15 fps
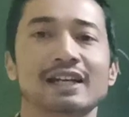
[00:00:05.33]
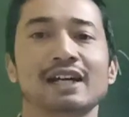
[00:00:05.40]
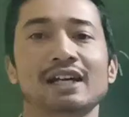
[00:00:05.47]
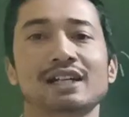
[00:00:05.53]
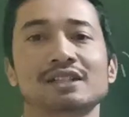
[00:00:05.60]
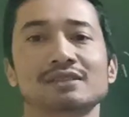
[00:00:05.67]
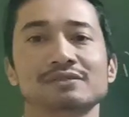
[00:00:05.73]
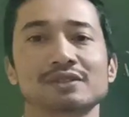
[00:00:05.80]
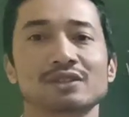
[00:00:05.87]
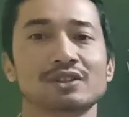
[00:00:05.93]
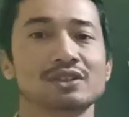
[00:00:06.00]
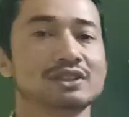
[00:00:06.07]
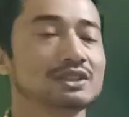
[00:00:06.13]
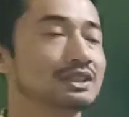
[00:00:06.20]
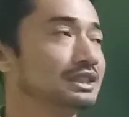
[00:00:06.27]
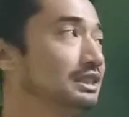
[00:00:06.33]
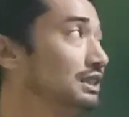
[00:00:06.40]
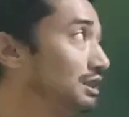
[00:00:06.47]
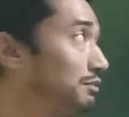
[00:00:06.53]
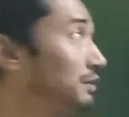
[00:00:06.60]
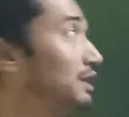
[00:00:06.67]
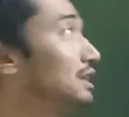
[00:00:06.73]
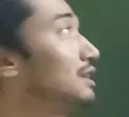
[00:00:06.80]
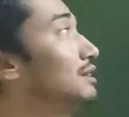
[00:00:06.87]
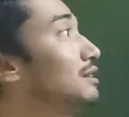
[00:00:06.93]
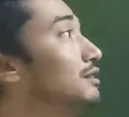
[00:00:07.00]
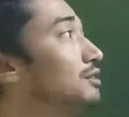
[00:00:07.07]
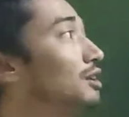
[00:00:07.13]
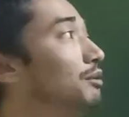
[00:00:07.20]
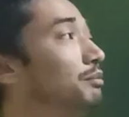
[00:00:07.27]
have on this particular
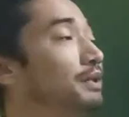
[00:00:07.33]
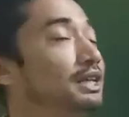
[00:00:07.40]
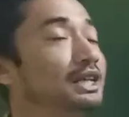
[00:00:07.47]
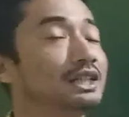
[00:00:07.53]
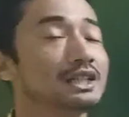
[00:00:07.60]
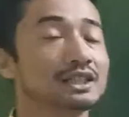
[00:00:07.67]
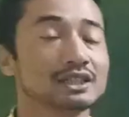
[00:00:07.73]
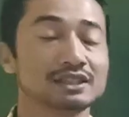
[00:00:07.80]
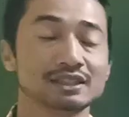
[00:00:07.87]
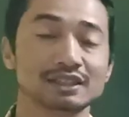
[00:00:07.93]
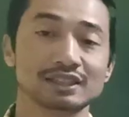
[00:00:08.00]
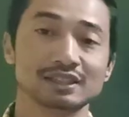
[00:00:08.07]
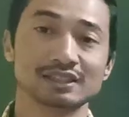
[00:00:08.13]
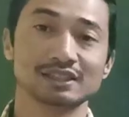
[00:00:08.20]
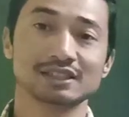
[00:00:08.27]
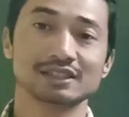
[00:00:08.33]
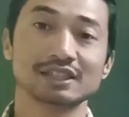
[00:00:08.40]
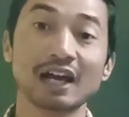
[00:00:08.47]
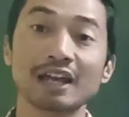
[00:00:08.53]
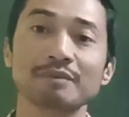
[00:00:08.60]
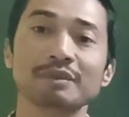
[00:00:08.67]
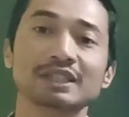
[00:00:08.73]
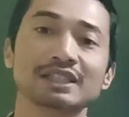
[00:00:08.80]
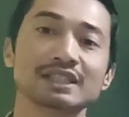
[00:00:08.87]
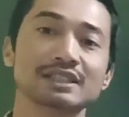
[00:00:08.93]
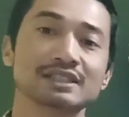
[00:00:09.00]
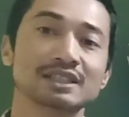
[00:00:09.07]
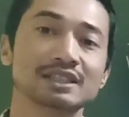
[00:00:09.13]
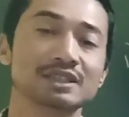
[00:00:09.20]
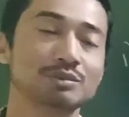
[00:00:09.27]
topic, this time and
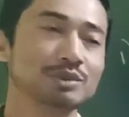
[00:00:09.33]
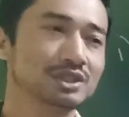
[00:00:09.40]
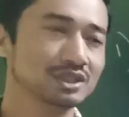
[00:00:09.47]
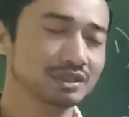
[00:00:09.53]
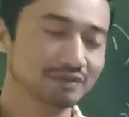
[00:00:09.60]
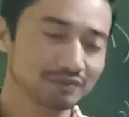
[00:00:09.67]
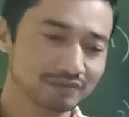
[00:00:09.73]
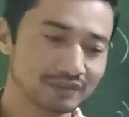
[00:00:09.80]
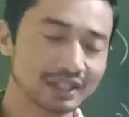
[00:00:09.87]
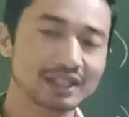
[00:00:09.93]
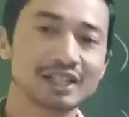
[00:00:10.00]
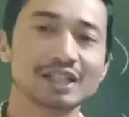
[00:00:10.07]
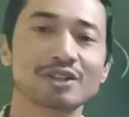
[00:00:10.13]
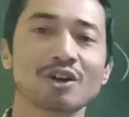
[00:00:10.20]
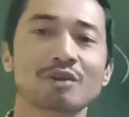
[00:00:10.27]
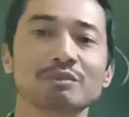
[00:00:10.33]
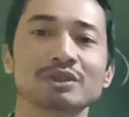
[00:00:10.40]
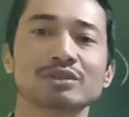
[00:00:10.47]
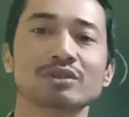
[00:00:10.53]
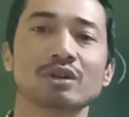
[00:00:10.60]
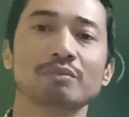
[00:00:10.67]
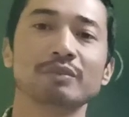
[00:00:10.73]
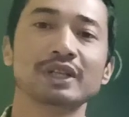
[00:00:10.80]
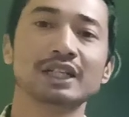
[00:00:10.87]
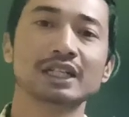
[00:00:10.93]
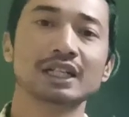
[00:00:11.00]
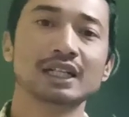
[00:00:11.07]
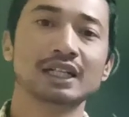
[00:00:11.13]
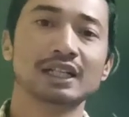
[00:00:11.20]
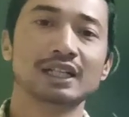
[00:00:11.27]
distance, which is a very common topic
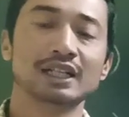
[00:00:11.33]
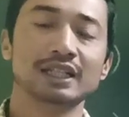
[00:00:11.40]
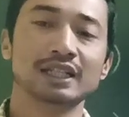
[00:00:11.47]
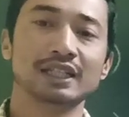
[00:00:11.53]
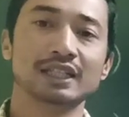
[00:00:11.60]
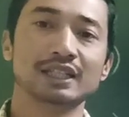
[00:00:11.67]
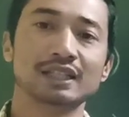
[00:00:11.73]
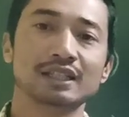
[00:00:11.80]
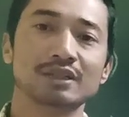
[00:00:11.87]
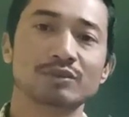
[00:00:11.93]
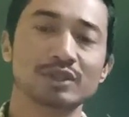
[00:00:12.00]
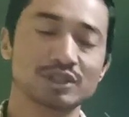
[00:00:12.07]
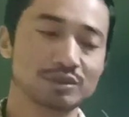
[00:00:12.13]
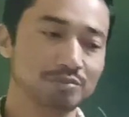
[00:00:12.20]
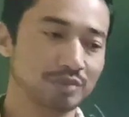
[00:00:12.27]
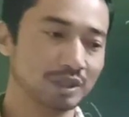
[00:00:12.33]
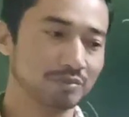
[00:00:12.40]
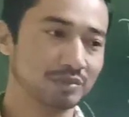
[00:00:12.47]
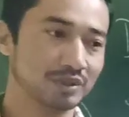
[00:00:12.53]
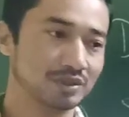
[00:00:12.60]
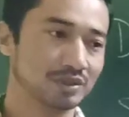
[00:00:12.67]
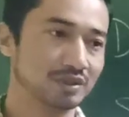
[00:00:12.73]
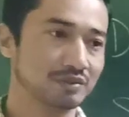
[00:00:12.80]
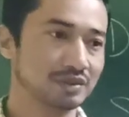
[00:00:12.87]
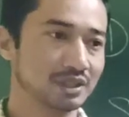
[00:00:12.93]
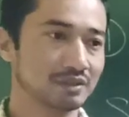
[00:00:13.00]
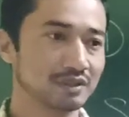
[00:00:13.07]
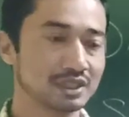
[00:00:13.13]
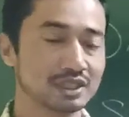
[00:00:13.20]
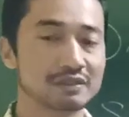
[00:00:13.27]
in question papers of
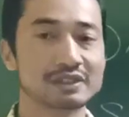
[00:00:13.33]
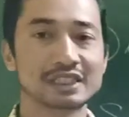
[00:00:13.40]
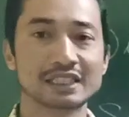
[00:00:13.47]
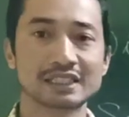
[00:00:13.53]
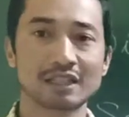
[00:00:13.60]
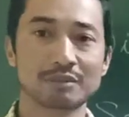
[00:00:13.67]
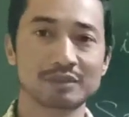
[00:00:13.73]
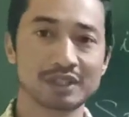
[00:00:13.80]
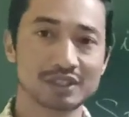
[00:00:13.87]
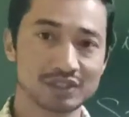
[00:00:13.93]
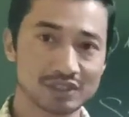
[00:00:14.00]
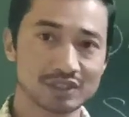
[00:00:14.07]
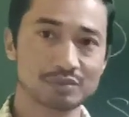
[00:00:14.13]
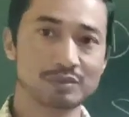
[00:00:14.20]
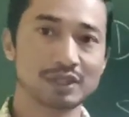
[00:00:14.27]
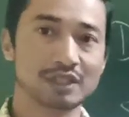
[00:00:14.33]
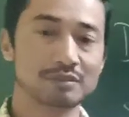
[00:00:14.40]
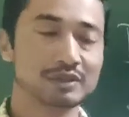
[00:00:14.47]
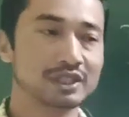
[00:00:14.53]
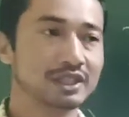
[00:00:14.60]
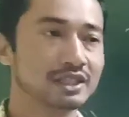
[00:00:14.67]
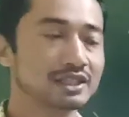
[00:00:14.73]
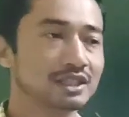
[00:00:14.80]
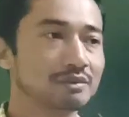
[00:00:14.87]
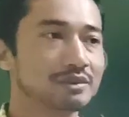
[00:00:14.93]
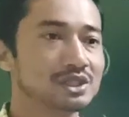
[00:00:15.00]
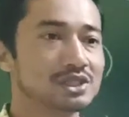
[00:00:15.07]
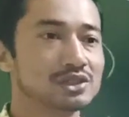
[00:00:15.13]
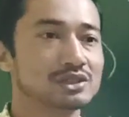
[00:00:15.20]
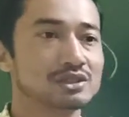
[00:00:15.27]
civil service examinations, preliminary
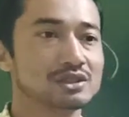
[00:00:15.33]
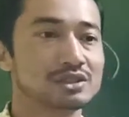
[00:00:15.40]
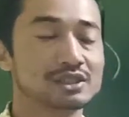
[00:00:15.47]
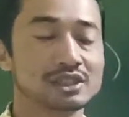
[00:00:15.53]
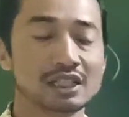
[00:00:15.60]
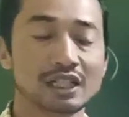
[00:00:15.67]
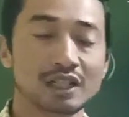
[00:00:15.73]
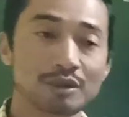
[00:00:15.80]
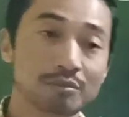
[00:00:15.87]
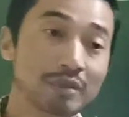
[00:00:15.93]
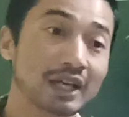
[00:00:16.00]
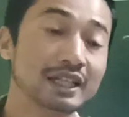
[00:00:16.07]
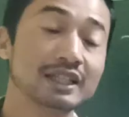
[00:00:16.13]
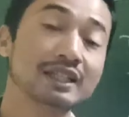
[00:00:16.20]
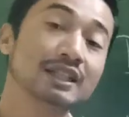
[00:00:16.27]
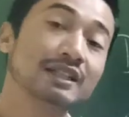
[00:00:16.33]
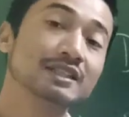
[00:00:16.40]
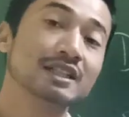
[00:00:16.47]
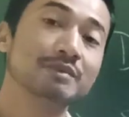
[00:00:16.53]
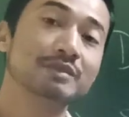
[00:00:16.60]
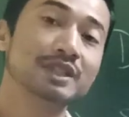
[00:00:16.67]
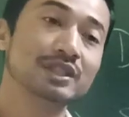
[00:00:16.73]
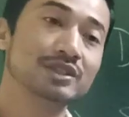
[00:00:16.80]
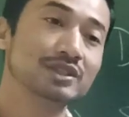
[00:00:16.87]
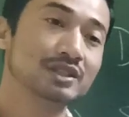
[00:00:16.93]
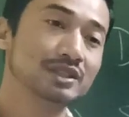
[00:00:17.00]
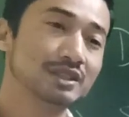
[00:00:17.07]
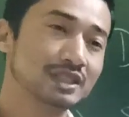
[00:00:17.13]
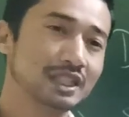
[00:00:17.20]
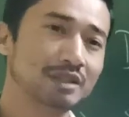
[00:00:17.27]
examinations, banking
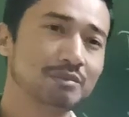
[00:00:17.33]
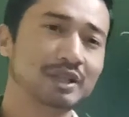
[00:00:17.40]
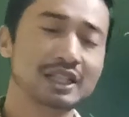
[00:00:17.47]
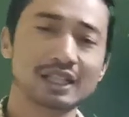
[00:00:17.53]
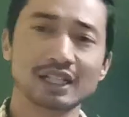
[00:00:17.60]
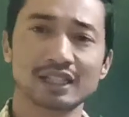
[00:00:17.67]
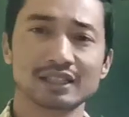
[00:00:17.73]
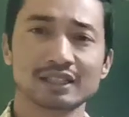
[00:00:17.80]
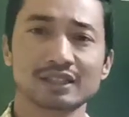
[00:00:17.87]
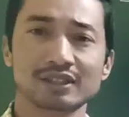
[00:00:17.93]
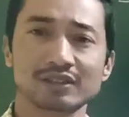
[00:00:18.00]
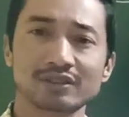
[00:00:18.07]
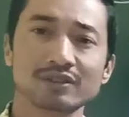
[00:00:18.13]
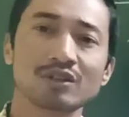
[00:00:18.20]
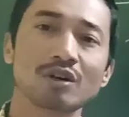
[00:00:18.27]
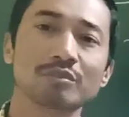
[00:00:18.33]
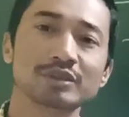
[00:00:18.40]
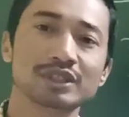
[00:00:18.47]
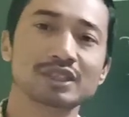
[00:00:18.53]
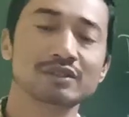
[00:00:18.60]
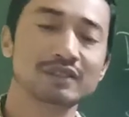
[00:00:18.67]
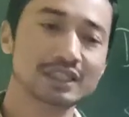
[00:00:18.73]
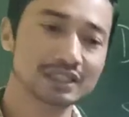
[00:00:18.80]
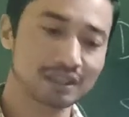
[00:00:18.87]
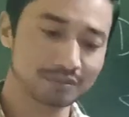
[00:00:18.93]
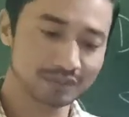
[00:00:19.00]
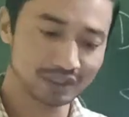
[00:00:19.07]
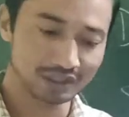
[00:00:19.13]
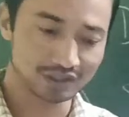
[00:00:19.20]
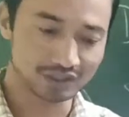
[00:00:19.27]
examinations and many other competitive
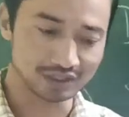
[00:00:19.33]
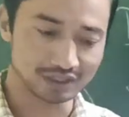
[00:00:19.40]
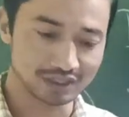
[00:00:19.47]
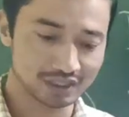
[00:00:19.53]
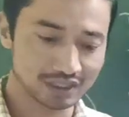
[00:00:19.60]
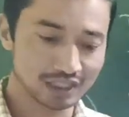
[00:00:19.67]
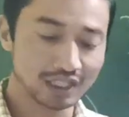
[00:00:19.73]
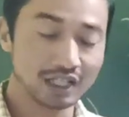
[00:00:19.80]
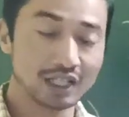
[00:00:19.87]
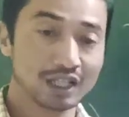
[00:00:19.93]
examinations.